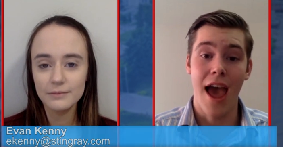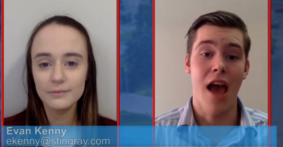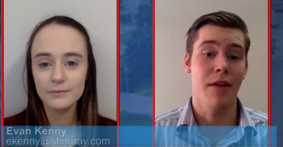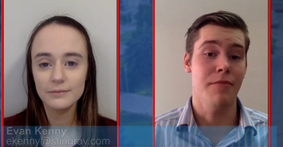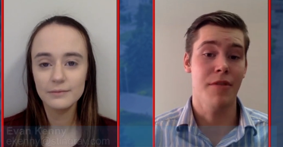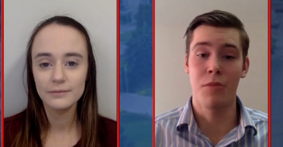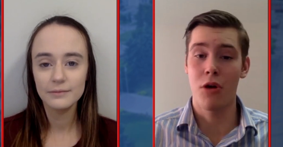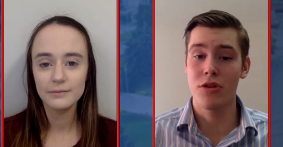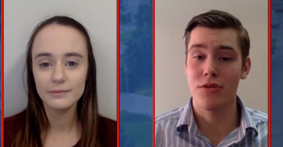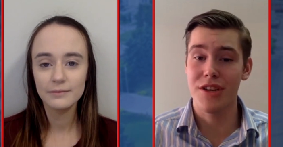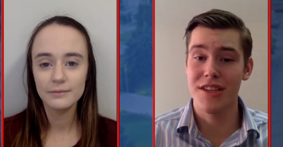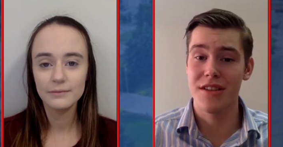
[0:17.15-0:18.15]
Speaker 1: And the
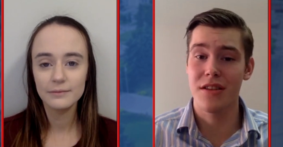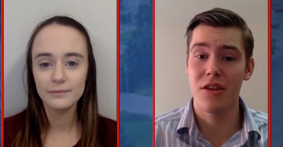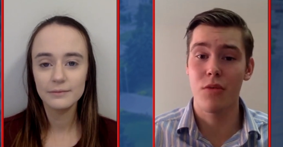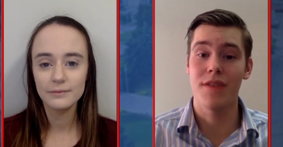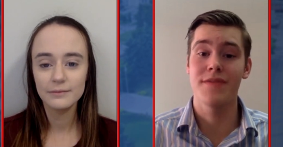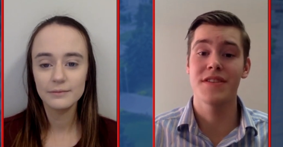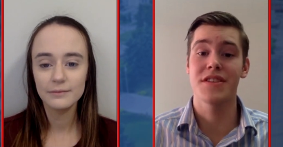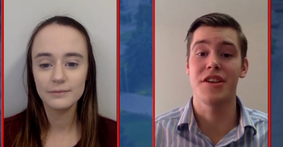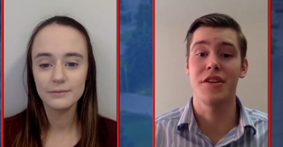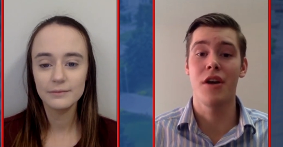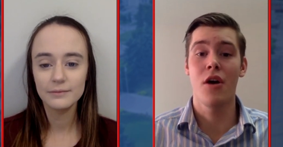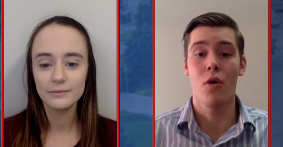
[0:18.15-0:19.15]
most recently, we've
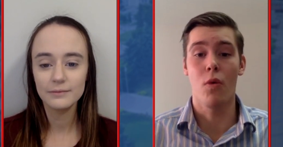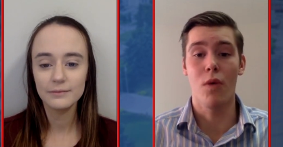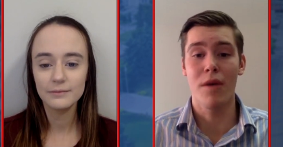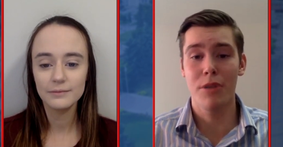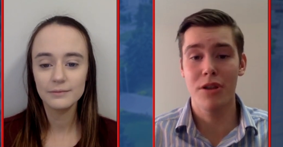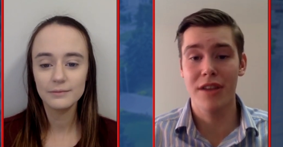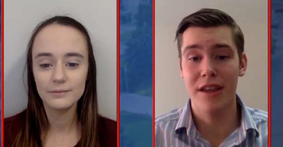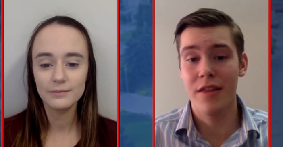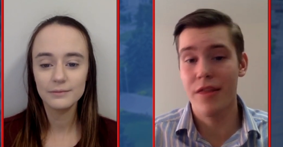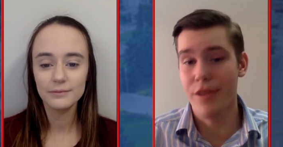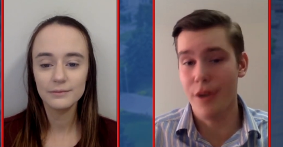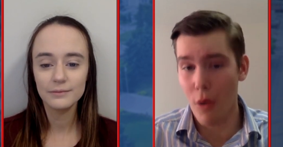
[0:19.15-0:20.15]
seen
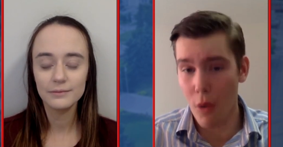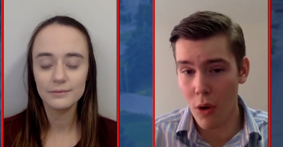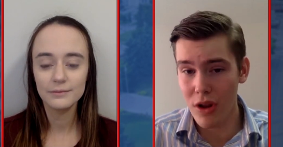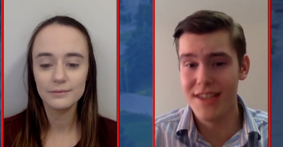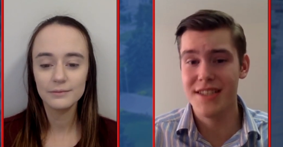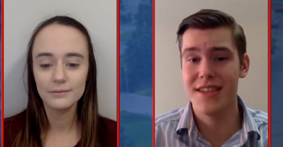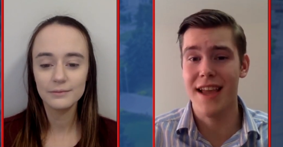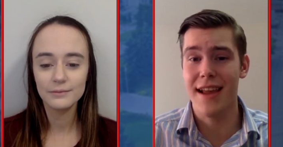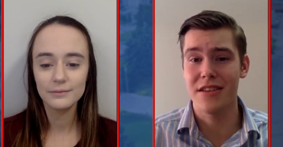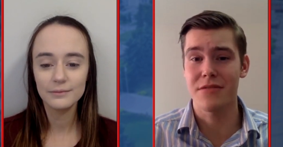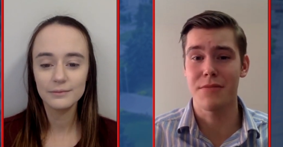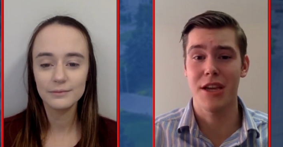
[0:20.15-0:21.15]
Wimbledon, the oldest
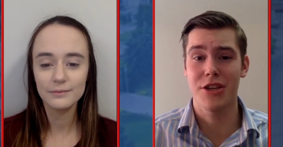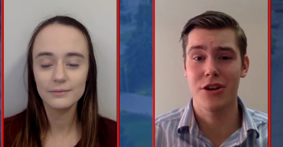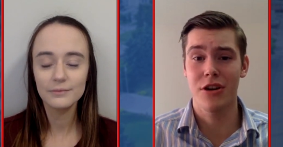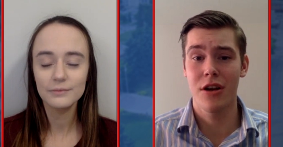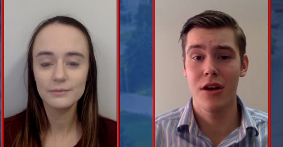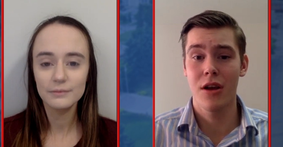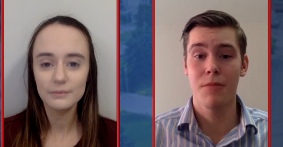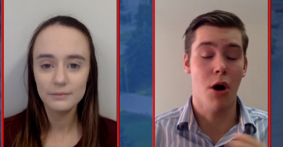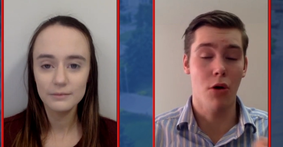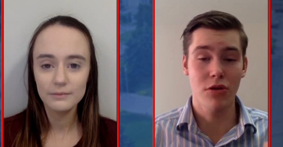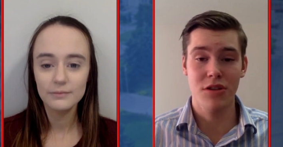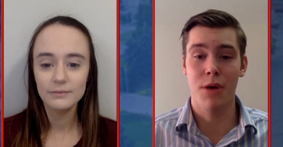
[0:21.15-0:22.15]
tennis major,
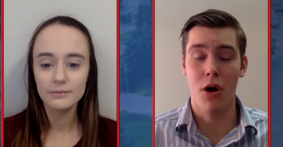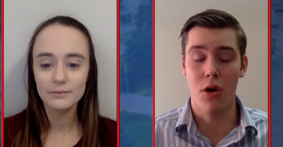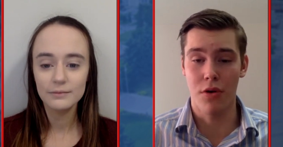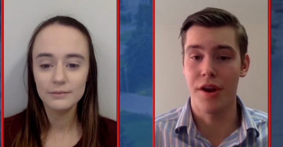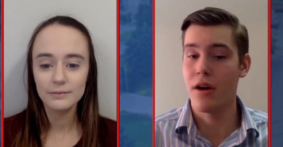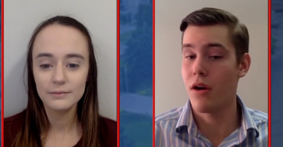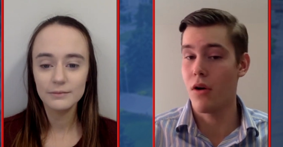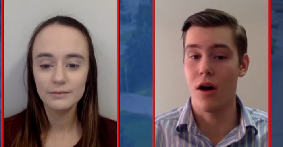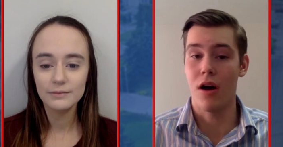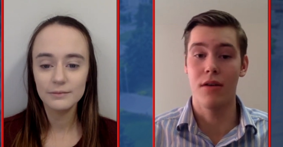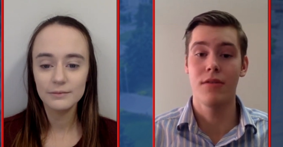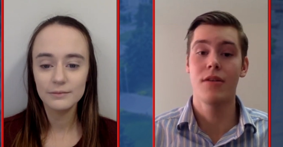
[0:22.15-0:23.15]
postponed
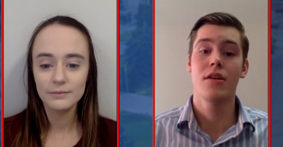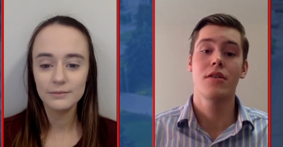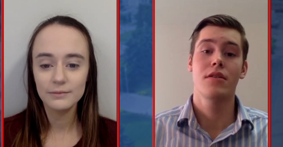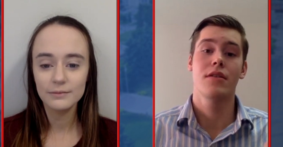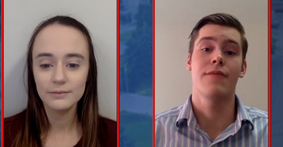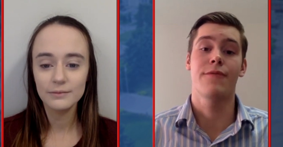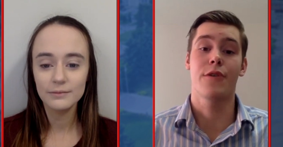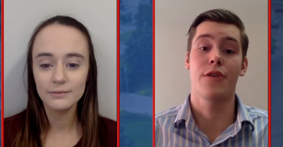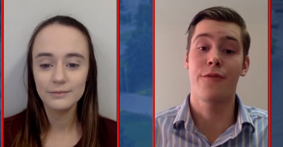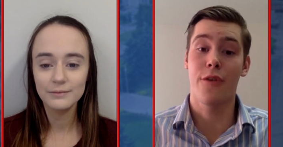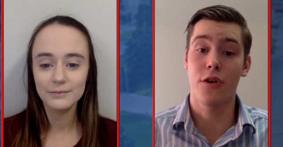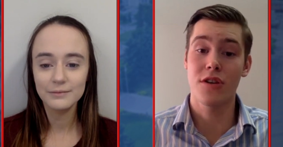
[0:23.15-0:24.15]
for
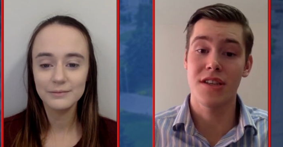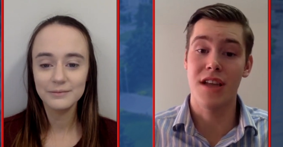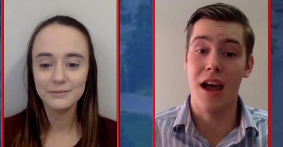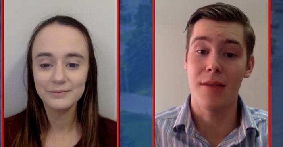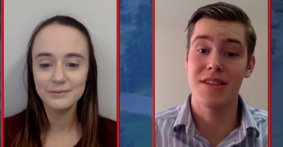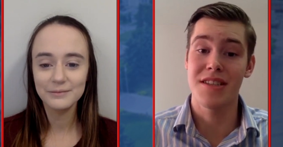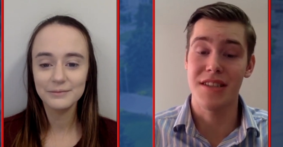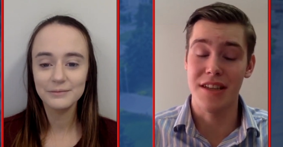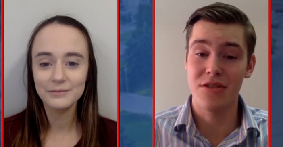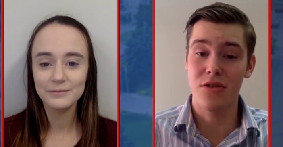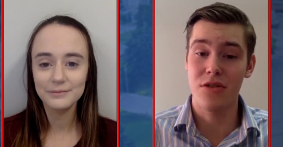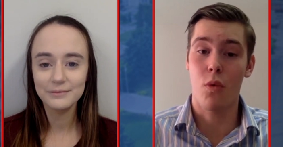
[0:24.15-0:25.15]
the first time
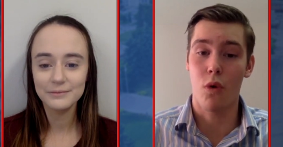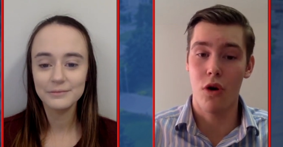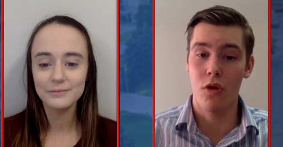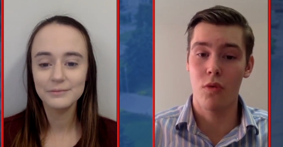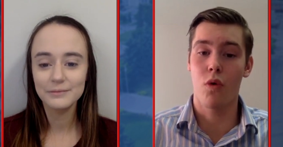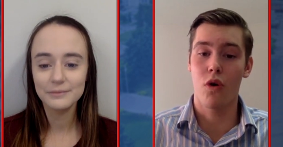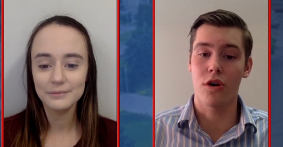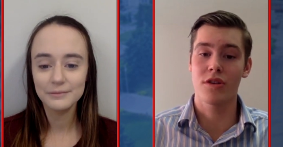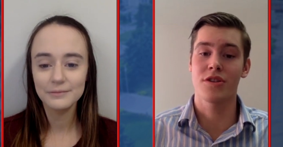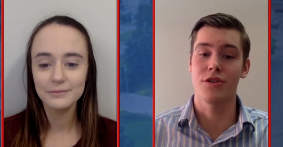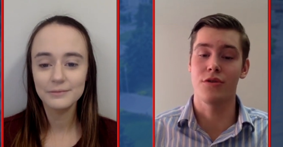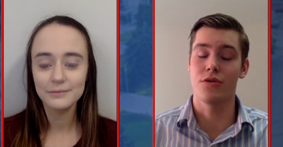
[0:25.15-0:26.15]
since World
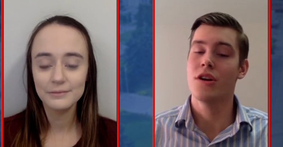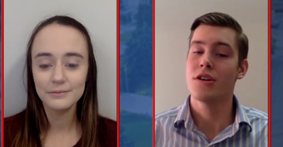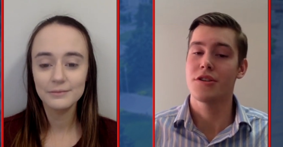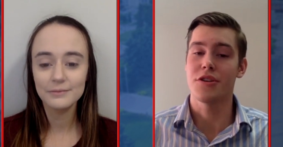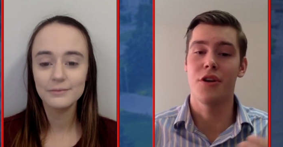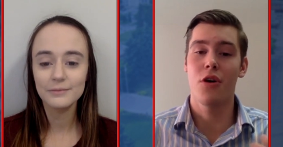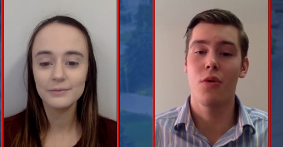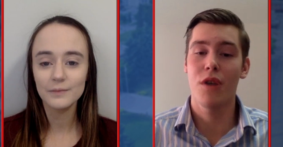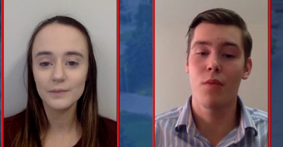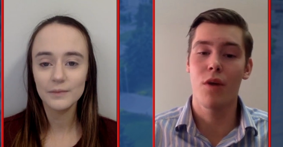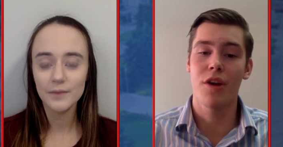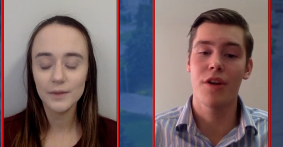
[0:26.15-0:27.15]
War II. So, you know,
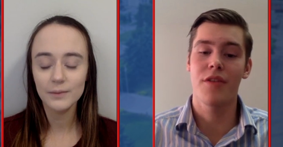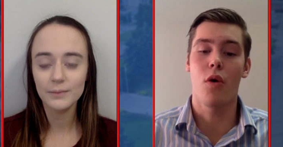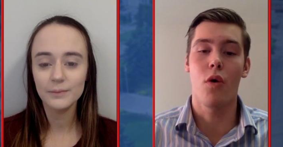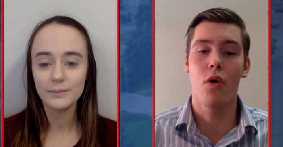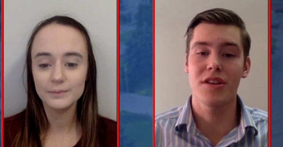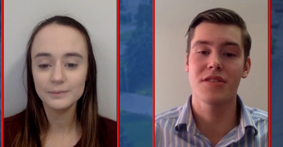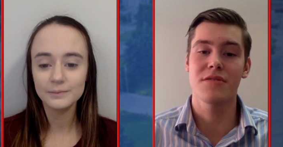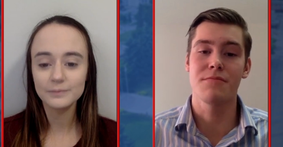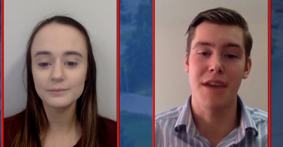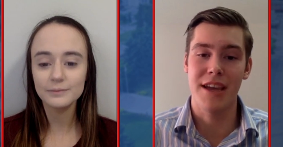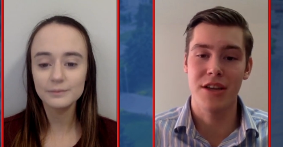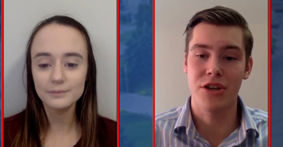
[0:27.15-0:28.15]
when one of the oldest
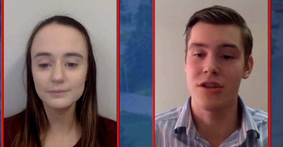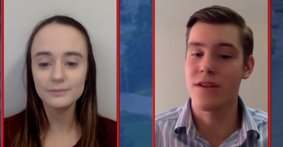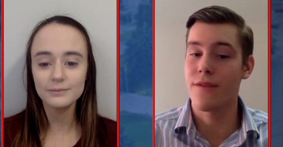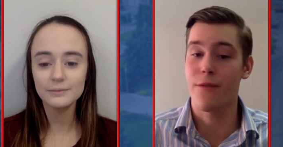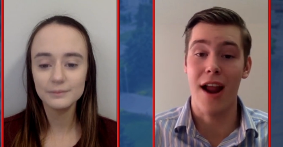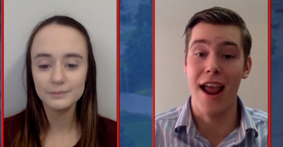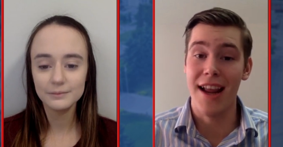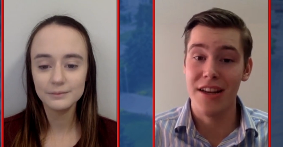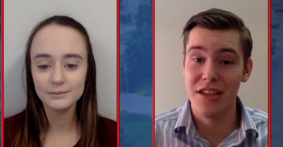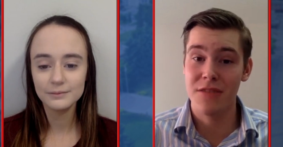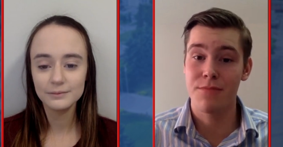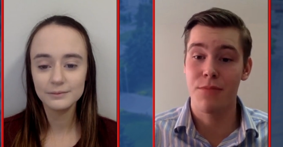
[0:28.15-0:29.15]
majors for
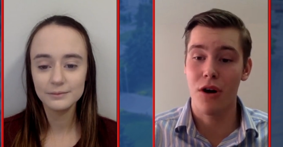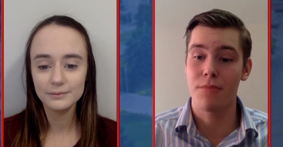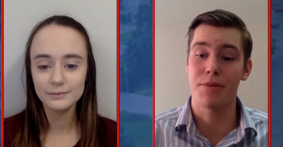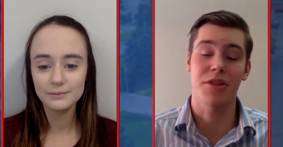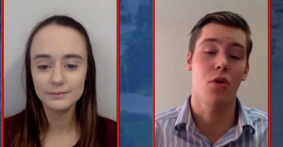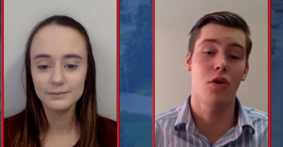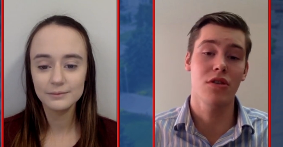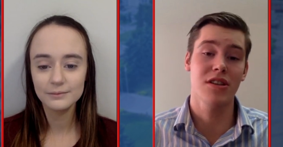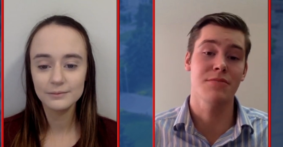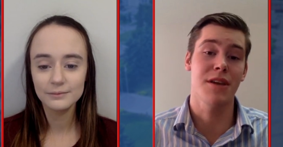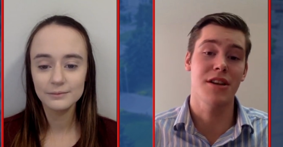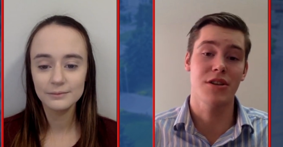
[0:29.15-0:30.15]
any sport, but the
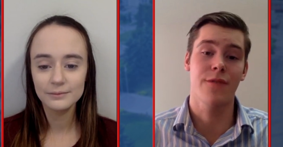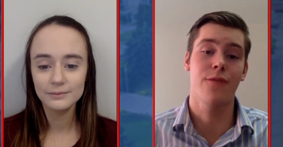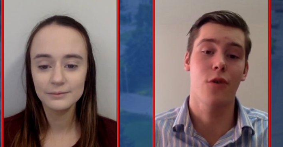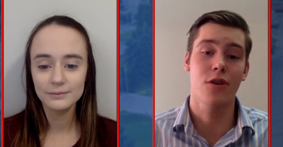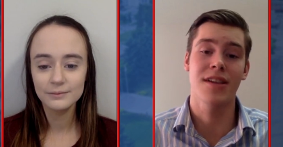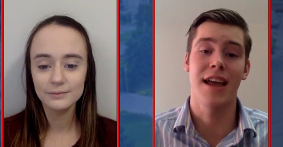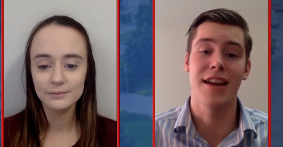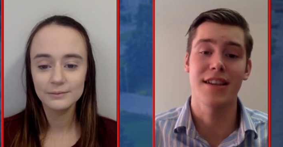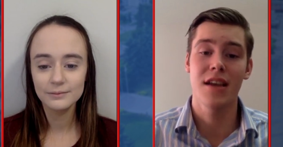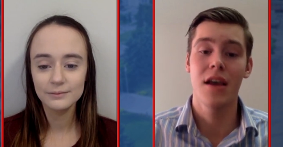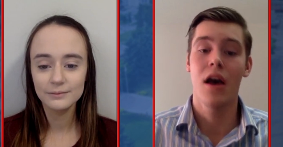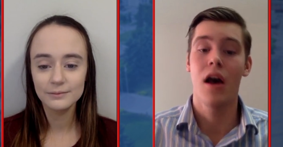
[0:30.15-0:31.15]
oldest major for
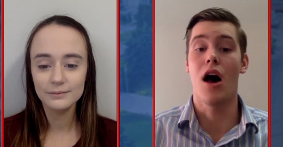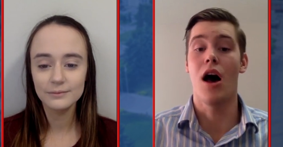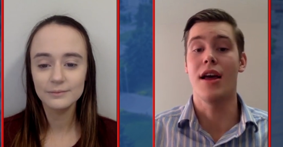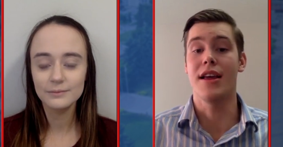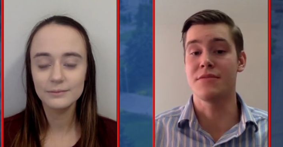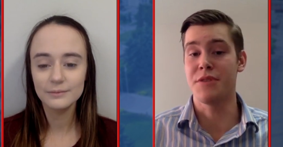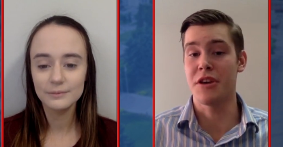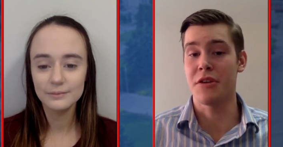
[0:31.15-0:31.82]
tennis uh, is